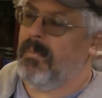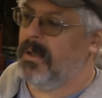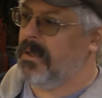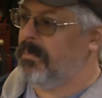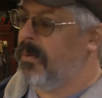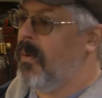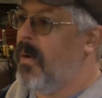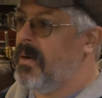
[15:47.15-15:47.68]
But
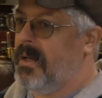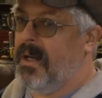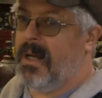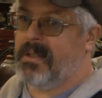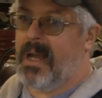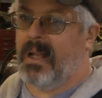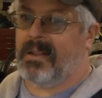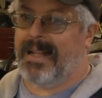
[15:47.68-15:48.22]
the point
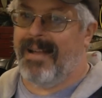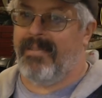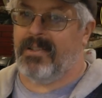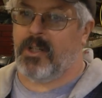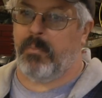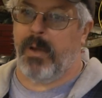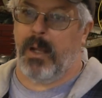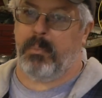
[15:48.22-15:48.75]
is that
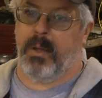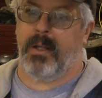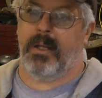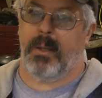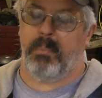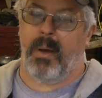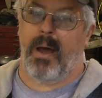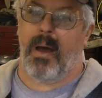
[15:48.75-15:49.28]
Cleveland's gonna make plenty
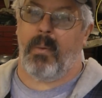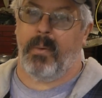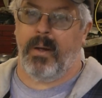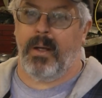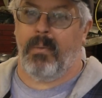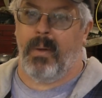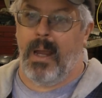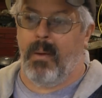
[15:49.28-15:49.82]
of power
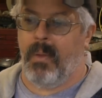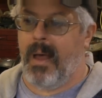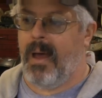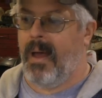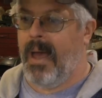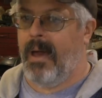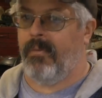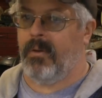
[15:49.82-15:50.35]
anyway
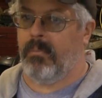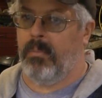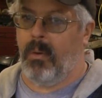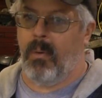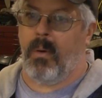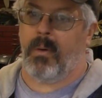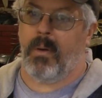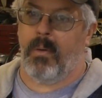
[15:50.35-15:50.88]
without having a
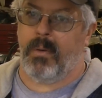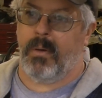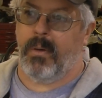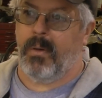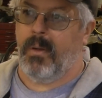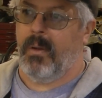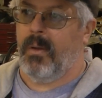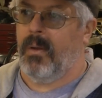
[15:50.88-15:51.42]
blower on it
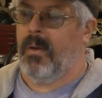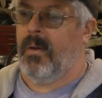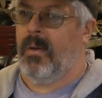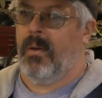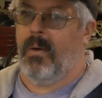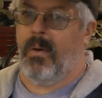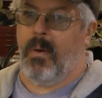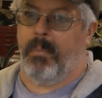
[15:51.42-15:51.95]

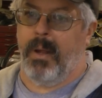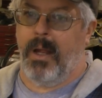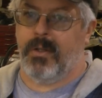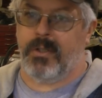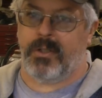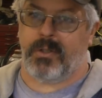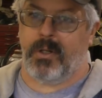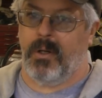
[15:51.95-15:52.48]
or being
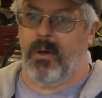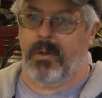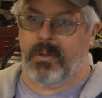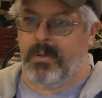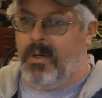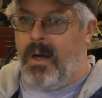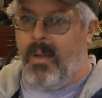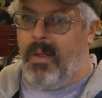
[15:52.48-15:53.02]
stroked
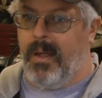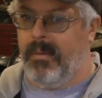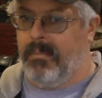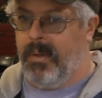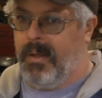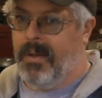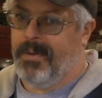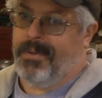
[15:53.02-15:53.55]
or all that
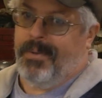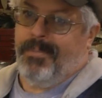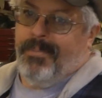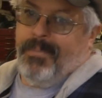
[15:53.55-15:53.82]
mess.